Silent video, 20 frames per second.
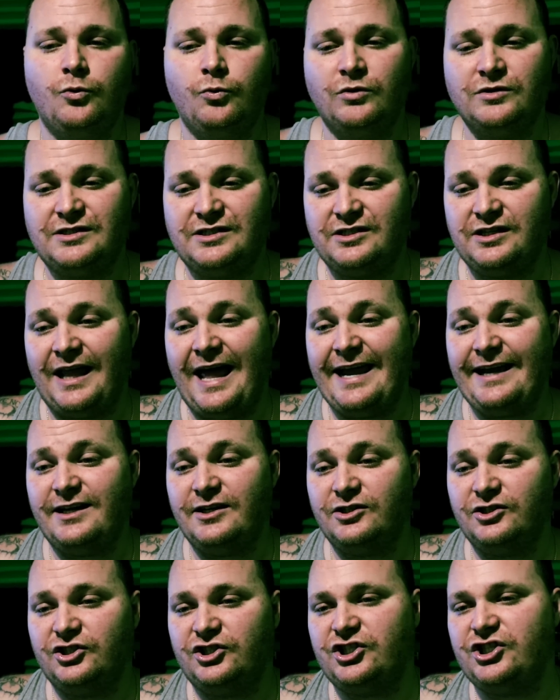was
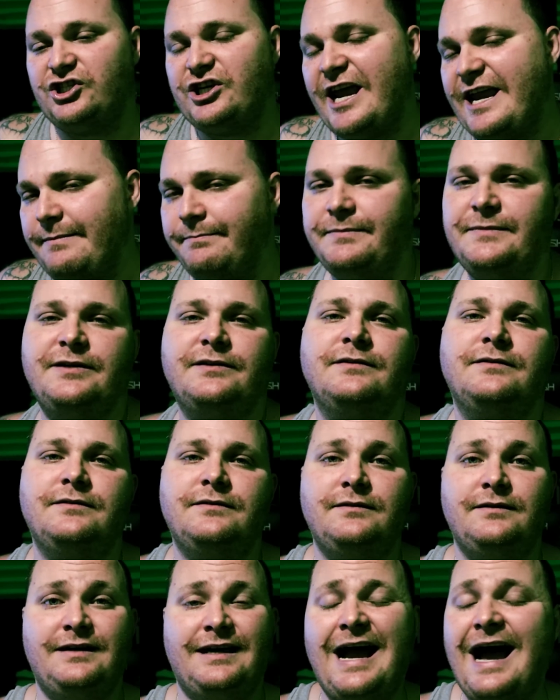like shaped
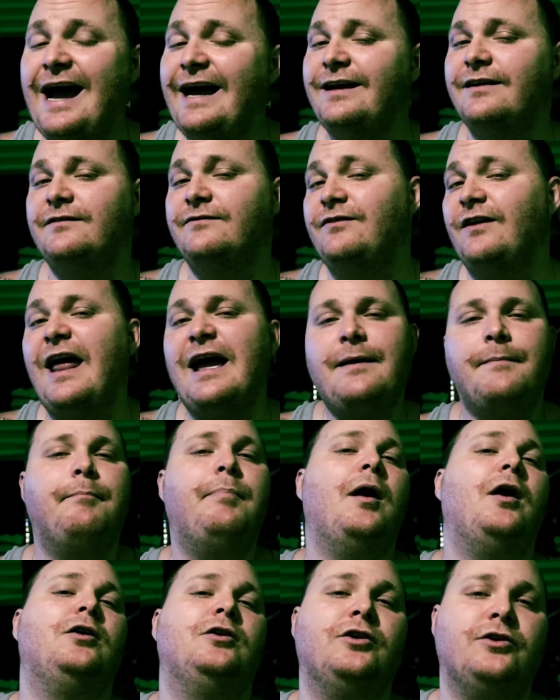kind of like
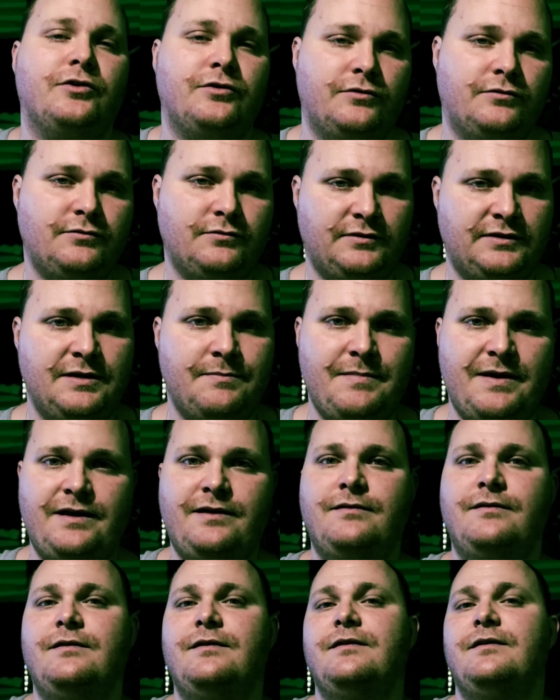Butler to
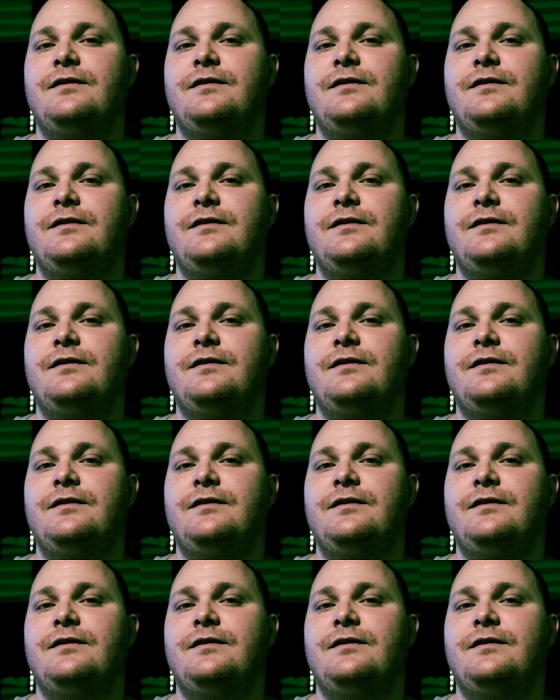me.